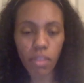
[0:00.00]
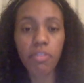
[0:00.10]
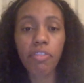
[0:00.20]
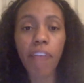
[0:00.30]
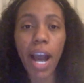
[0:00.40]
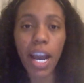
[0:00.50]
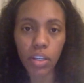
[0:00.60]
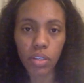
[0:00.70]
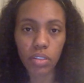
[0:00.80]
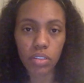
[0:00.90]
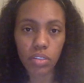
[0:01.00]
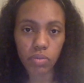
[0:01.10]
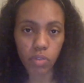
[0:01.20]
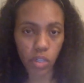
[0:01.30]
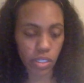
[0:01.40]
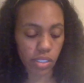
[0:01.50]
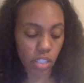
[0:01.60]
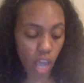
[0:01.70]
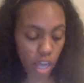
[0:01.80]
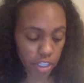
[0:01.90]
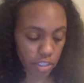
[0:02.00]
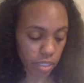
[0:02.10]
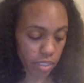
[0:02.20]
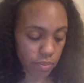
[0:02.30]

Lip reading: file for this document.